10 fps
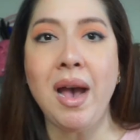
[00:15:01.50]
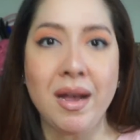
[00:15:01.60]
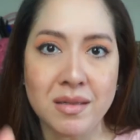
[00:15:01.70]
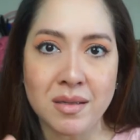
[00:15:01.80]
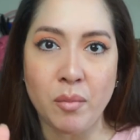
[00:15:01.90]

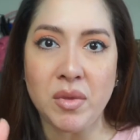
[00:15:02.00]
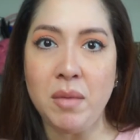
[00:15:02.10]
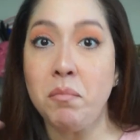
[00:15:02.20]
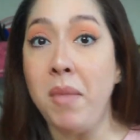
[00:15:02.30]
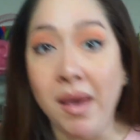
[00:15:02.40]
add something,
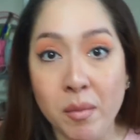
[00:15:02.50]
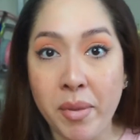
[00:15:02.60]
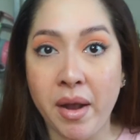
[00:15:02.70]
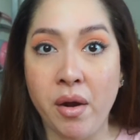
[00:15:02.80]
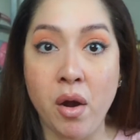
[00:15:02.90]
make it
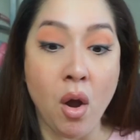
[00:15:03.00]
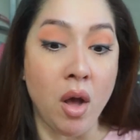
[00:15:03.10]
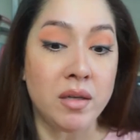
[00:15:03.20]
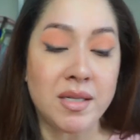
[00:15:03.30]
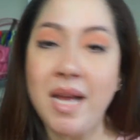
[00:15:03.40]
better,
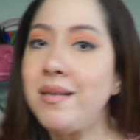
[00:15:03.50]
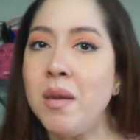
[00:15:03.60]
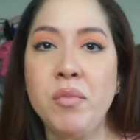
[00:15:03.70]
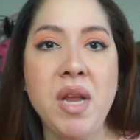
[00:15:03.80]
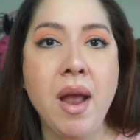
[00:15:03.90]
take
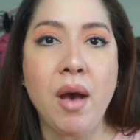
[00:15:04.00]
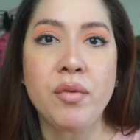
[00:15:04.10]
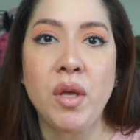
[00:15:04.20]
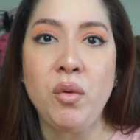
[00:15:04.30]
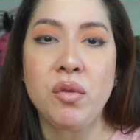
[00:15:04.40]
something out
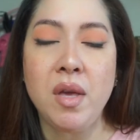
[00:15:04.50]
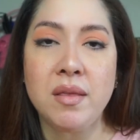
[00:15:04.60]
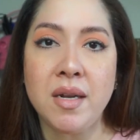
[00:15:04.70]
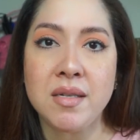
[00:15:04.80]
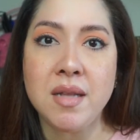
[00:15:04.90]
that you think
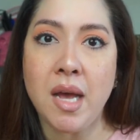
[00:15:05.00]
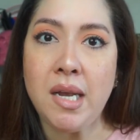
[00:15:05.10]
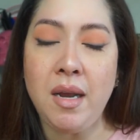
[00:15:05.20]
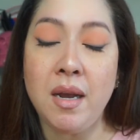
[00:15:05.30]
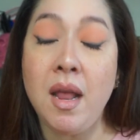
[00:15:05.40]
that is not
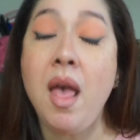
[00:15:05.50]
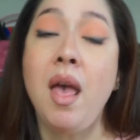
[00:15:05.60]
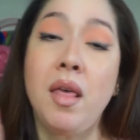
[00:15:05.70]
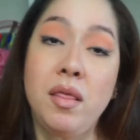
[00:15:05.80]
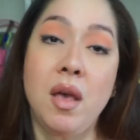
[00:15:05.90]
needed,
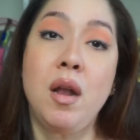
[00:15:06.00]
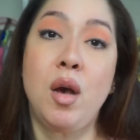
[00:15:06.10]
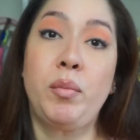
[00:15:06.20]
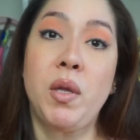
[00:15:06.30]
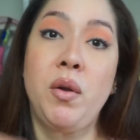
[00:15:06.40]
and then
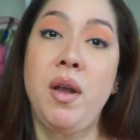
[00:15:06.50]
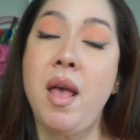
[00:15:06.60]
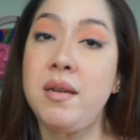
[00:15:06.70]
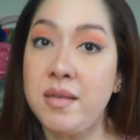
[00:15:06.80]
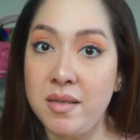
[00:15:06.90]
upload it
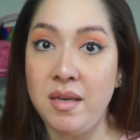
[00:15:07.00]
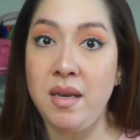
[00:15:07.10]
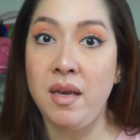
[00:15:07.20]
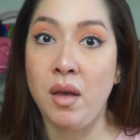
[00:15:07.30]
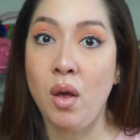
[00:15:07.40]
and
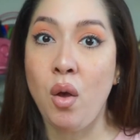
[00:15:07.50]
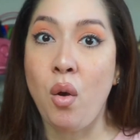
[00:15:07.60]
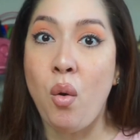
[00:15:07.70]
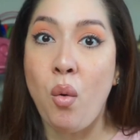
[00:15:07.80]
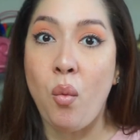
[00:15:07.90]
see
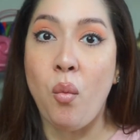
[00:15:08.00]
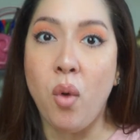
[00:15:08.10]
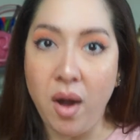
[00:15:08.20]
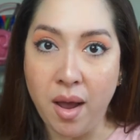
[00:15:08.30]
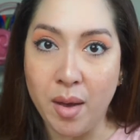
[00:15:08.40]

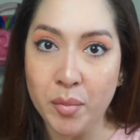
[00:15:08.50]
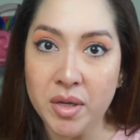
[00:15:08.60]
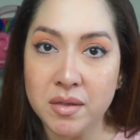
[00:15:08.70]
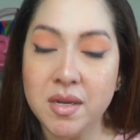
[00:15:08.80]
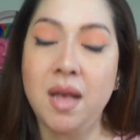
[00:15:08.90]
what
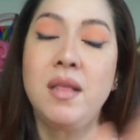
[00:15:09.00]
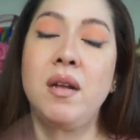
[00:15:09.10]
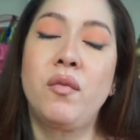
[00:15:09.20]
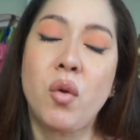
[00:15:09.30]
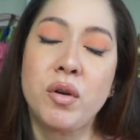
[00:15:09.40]
happens? And then
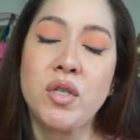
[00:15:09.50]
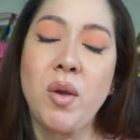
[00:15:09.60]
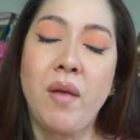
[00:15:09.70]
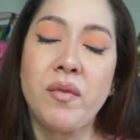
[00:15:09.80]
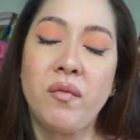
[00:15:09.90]
of course you
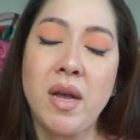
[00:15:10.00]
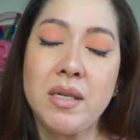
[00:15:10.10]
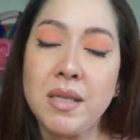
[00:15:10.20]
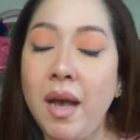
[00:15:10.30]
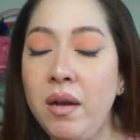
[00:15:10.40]
have to find a
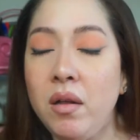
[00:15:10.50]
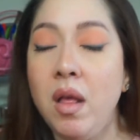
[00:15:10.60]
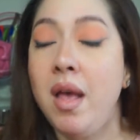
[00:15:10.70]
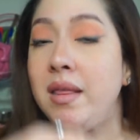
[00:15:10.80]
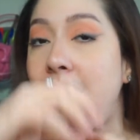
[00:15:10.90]
title
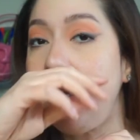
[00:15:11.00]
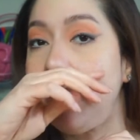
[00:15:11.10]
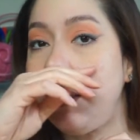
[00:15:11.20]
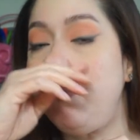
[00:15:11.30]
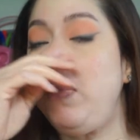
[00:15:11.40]
that
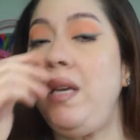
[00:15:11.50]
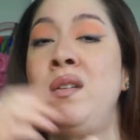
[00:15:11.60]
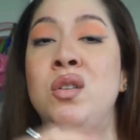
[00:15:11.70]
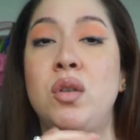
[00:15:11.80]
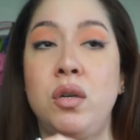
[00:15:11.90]
isn't being
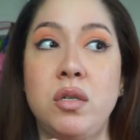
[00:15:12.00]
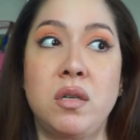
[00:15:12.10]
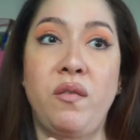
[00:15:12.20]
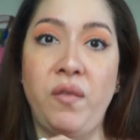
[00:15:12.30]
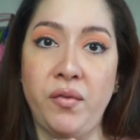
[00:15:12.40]
searched
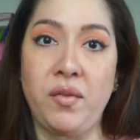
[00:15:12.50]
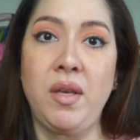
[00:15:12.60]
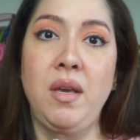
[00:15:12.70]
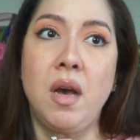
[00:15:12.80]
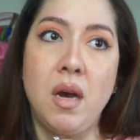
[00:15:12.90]

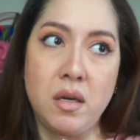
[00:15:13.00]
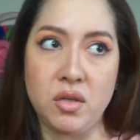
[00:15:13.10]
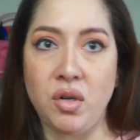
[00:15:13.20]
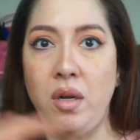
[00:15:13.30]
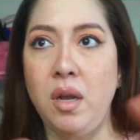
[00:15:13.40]
50,
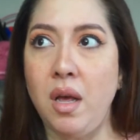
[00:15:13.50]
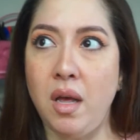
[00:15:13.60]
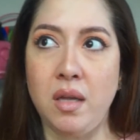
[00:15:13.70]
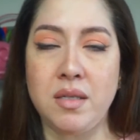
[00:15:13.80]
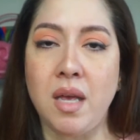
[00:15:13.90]
100,
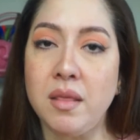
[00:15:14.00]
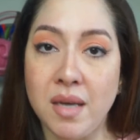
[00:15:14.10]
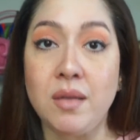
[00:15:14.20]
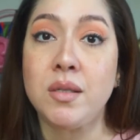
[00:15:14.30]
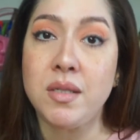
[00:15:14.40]

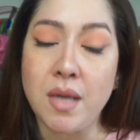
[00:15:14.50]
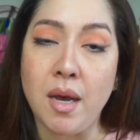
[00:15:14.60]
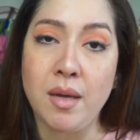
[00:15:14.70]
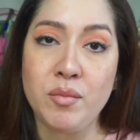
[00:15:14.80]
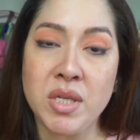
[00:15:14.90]
10,000
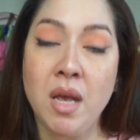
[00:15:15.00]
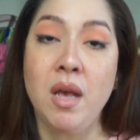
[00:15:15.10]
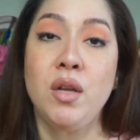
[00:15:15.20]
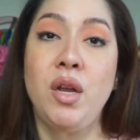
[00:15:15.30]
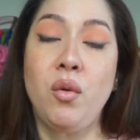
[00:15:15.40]
times
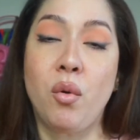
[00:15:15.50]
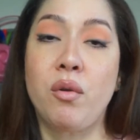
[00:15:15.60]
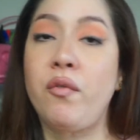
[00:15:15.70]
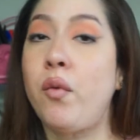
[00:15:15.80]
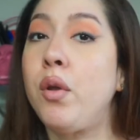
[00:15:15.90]
in order
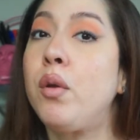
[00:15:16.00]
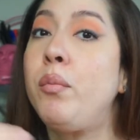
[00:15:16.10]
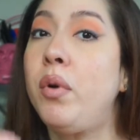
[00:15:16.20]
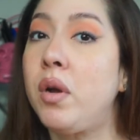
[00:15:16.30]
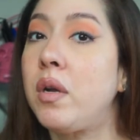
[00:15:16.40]
for your
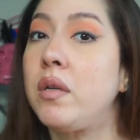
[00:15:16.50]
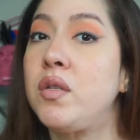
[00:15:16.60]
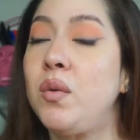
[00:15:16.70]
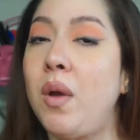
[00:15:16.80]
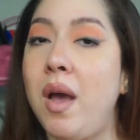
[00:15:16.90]
book
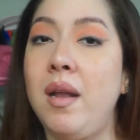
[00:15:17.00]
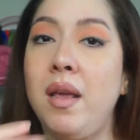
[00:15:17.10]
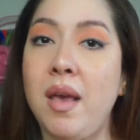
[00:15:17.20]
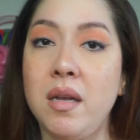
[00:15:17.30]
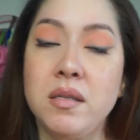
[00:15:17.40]
to kind of
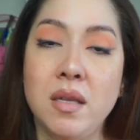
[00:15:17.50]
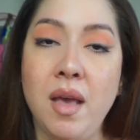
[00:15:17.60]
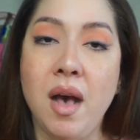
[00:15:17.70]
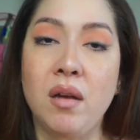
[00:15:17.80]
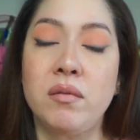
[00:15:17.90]
get into the
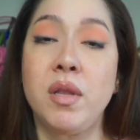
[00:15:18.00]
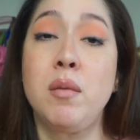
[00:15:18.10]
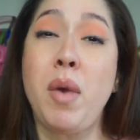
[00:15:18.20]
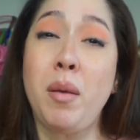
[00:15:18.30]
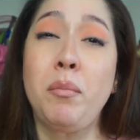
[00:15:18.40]
algorithm
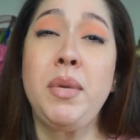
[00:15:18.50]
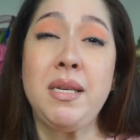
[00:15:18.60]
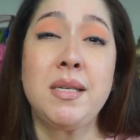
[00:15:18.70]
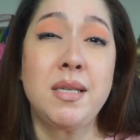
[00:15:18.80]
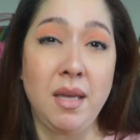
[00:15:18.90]
and be
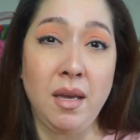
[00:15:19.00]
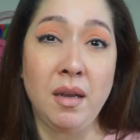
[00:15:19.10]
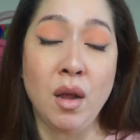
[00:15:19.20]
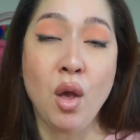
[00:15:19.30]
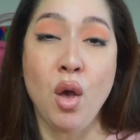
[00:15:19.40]
seen.
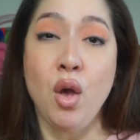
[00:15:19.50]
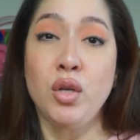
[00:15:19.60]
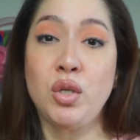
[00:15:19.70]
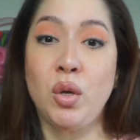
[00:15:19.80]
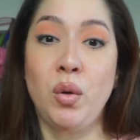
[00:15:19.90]

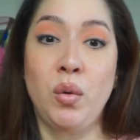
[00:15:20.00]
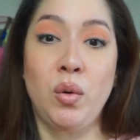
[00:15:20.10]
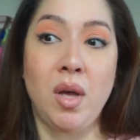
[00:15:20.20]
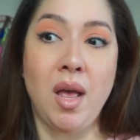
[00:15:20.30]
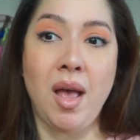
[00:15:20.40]

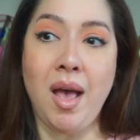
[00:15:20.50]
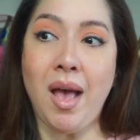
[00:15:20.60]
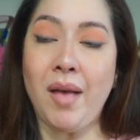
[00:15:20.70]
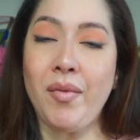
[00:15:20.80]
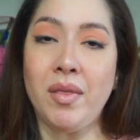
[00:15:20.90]
So
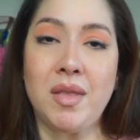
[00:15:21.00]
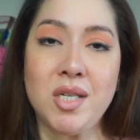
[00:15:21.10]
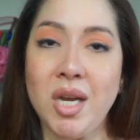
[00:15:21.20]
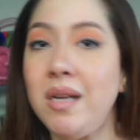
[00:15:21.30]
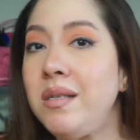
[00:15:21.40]
the
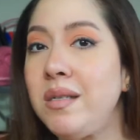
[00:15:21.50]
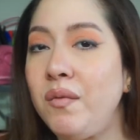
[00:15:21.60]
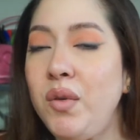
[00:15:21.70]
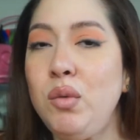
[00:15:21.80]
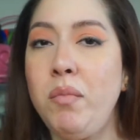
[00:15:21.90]
chances
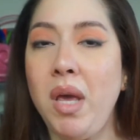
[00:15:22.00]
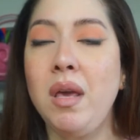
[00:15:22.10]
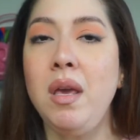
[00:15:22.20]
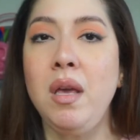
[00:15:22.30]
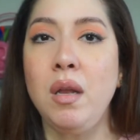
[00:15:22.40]
of you
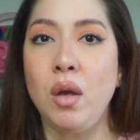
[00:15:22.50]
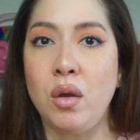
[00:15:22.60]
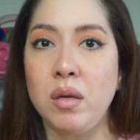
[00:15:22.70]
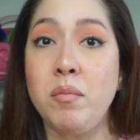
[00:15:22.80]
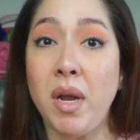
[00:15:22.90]
making
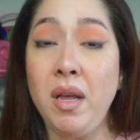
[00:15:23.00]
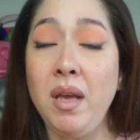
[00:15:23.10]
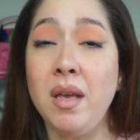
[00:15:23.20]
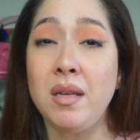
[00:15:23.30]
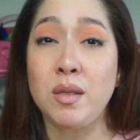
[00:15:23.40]
good
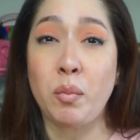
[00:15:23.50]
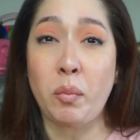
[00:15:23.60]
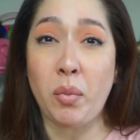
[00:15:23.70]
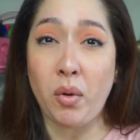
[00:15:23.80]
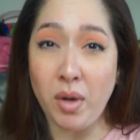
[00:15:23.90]
money is
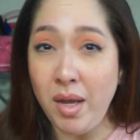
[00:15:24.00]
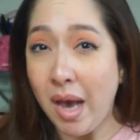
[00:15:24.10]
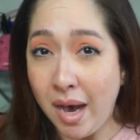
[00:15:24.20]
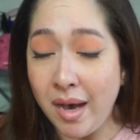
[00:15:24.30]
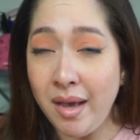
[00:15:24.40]
pretty
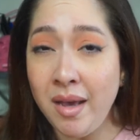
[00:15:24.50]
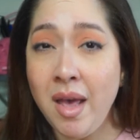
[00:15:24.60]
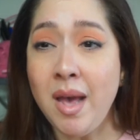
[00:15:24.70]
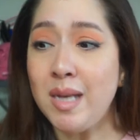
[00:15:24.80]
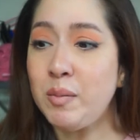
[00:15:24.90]
high,
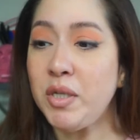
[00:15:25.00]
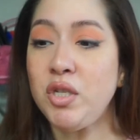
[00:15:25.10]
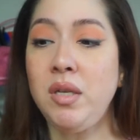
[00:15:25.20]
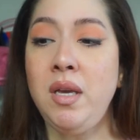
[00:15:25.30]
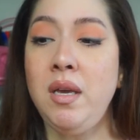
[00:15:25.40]

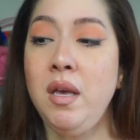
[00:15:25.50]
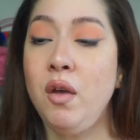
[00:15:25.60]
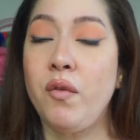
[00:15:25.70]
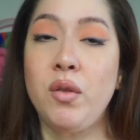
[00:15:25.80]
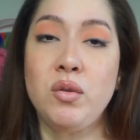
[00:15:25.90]
especially
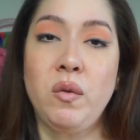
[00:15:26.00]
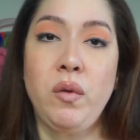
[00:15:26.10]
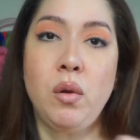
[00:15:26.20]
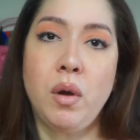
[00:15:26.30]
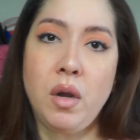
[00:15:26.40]
for those of
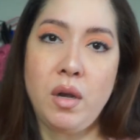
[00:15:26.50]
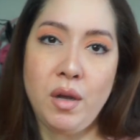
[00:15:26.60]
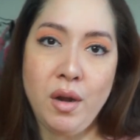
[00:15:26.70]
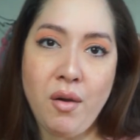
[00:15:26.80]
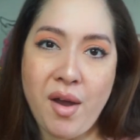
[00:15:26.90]
you who are good
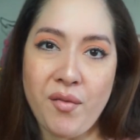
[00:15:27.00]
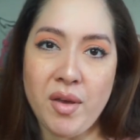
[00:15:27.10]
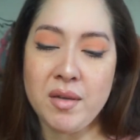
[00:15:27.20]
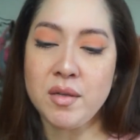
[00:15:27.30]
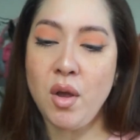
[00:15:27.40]
at
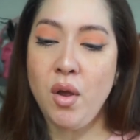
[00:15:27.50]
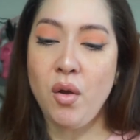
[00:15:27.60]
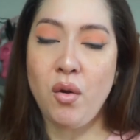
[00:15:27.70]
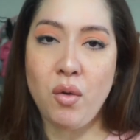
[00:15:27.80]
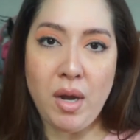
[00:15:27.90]
graphics,
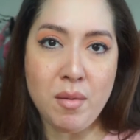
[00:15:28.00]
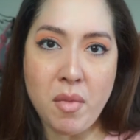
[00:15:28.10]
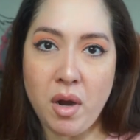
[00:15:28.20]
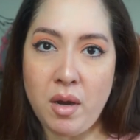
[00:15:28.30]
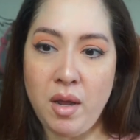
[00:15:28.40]
great at
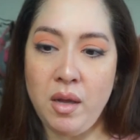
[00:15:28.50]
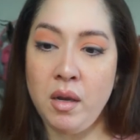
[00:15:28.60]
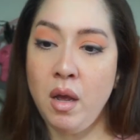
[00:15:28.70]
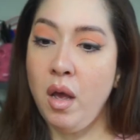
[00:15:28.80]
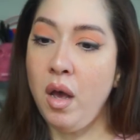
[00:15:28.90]
marketing,
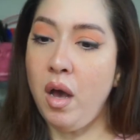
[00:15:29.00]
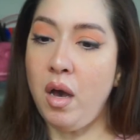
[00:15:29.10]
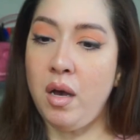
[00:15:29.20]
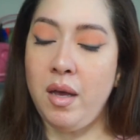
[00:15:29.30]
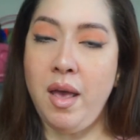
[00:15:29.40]

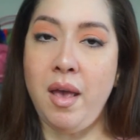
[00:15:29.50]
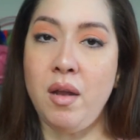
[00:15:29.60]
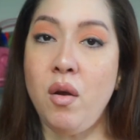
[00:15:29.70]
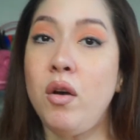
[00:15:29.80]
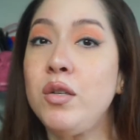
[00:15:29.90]
and
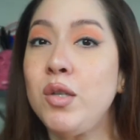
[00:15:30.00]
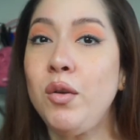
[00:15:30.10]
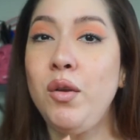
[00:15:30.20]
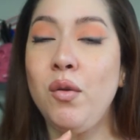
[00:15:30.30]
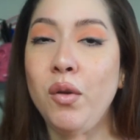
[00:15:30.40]
also
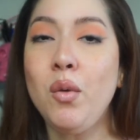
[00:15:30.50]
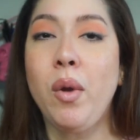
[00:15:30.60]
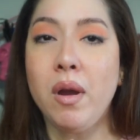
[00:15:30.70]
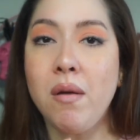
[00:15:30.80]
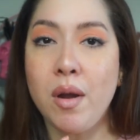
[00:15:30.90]
you know your way
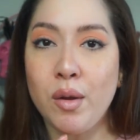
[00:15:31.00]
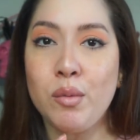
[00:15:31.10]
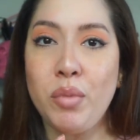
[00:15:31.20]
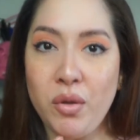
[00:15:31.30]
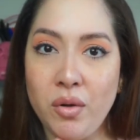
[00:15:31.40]
around a
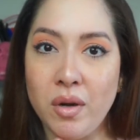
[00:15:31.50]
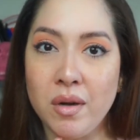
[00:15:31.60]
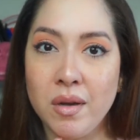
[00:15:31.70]
computer.